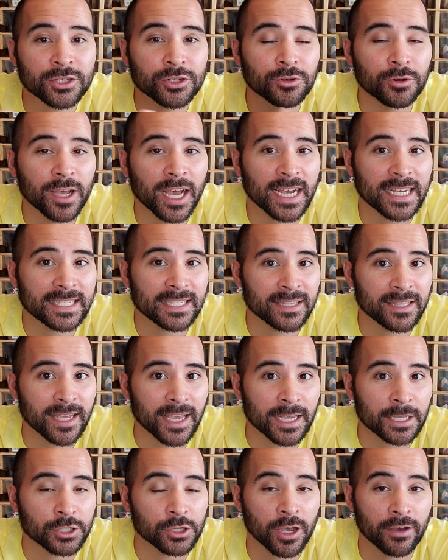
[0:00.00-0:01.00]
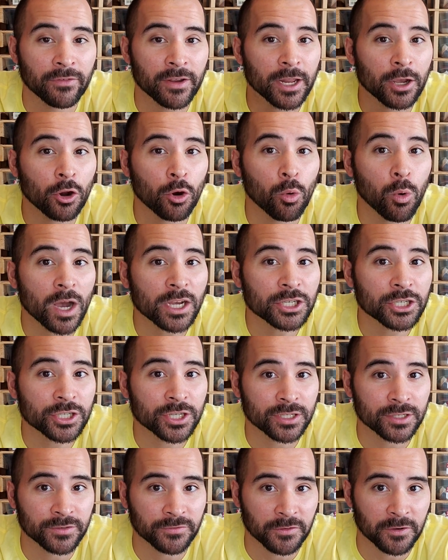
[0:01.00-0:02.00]
you guys think? Do you have any
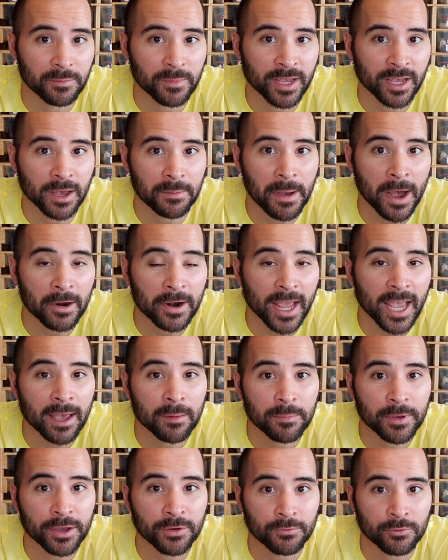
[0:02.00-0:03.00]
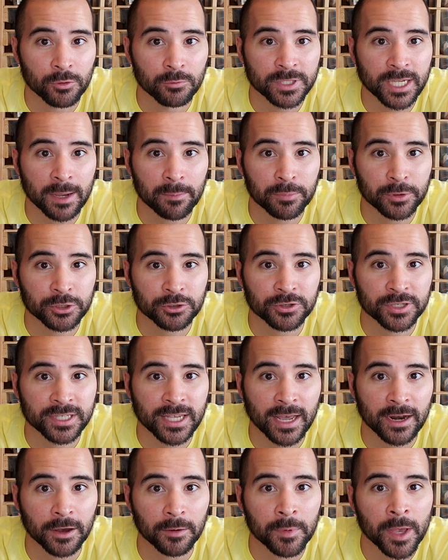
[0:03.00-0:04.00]
questions for me about ambient room temperature
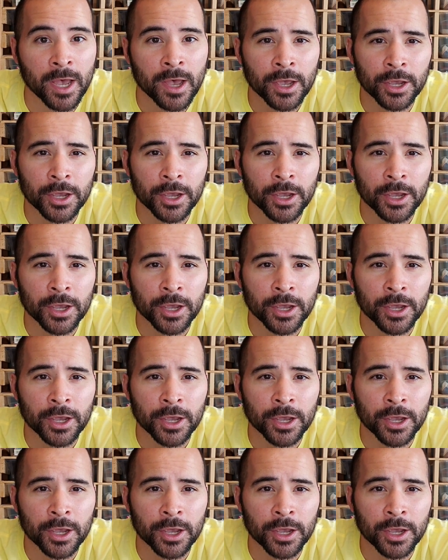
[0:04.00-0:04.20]
setup?